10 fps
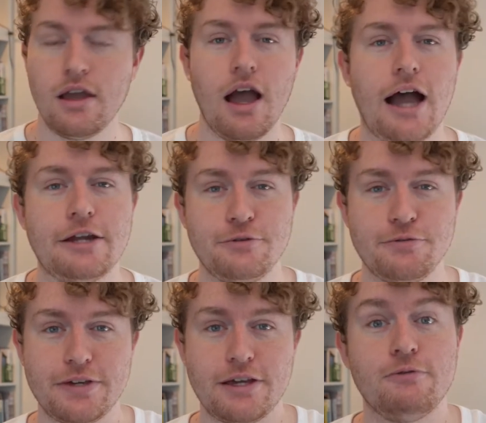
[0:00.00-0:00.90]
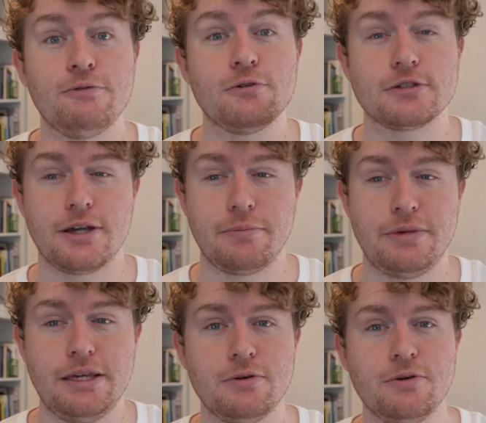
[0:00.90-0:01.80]
I do think for some
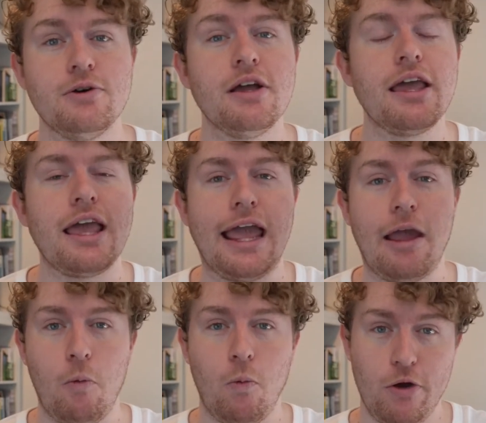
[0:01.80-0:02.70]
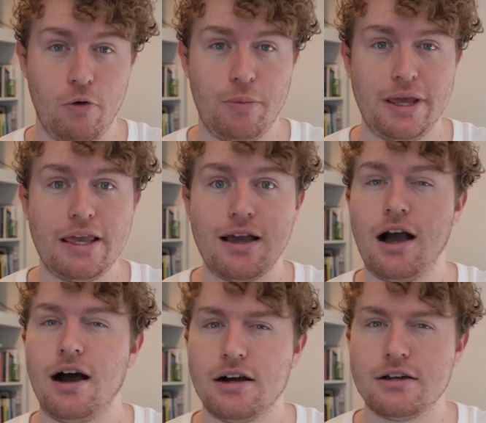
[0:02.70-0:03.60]
people it will be
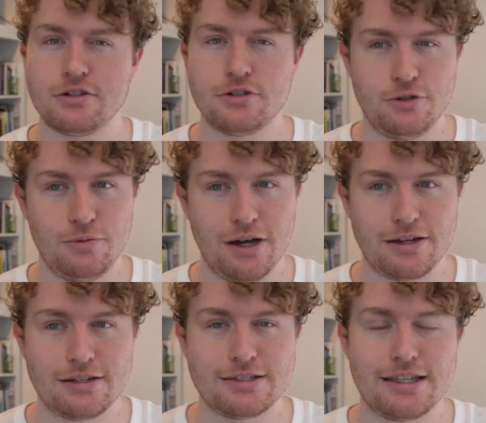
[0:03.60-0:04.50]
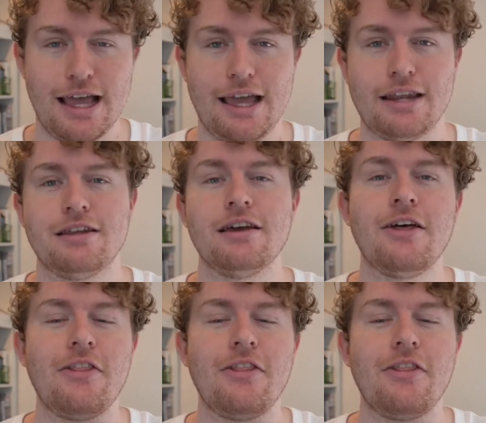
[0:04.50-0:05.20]
hard to understand.